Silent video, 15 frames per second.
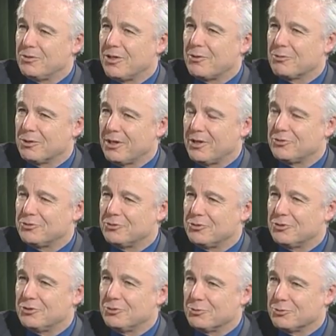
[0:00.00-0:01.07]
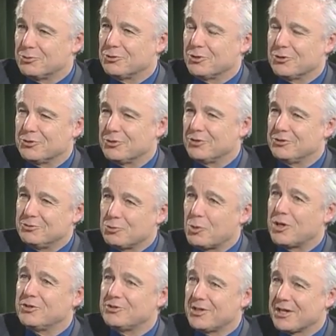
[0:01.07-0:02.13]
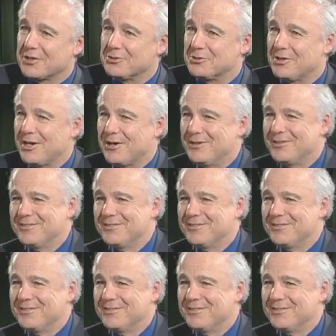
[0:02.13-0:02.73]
their relation to your research in 20 seconds now.